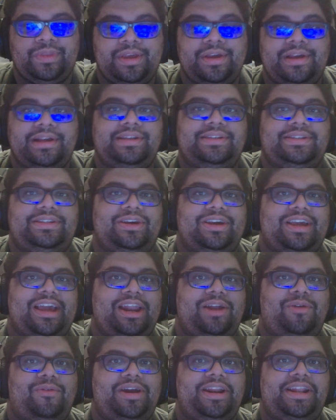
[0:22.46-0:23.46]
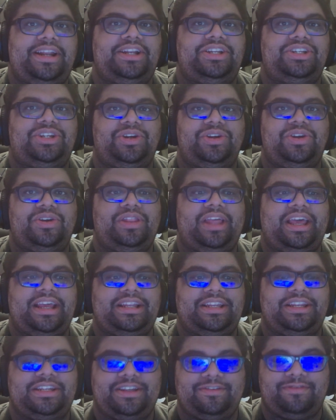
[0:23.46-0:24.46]
So I kind of wanted to show you
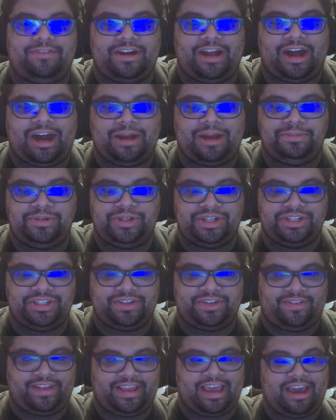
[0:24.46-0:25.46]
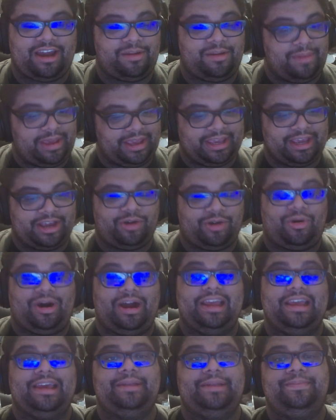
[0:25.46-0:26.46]
the different options of how to make it
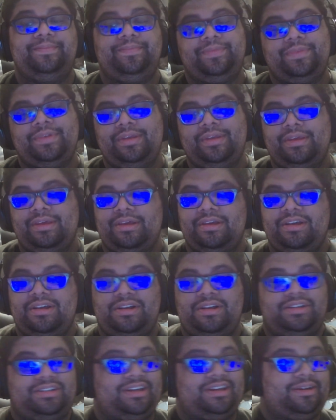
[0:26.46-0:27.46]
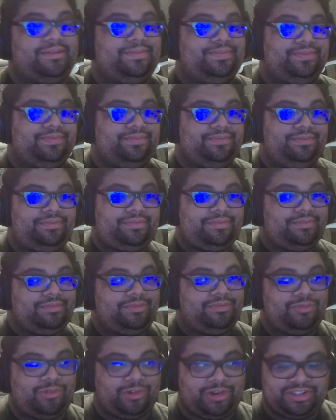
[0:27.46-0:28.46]
quiet. So
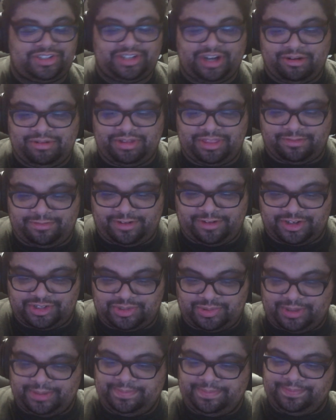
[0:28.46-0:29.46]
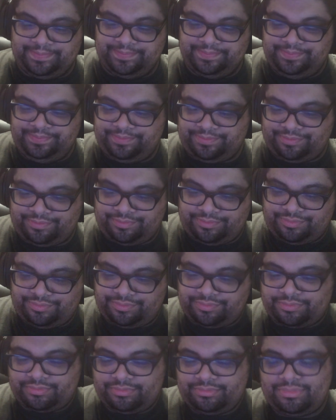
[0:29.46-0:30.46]
we'll start with the first one.
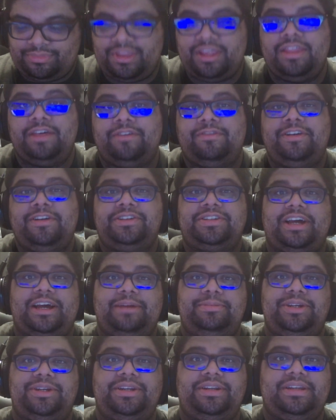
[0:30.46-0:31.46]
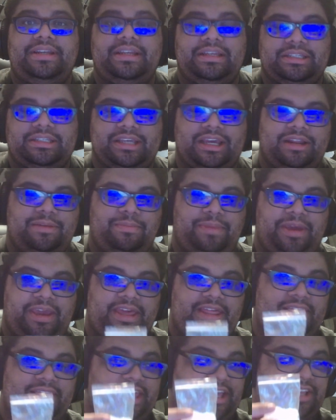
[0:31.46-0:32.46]
The first option is going to
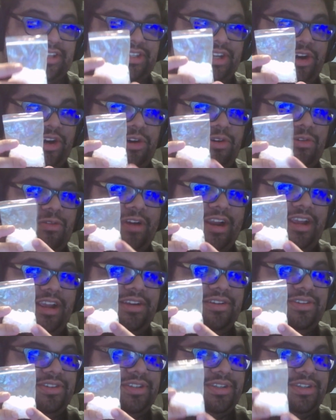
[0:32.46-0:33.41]
be these O-rings.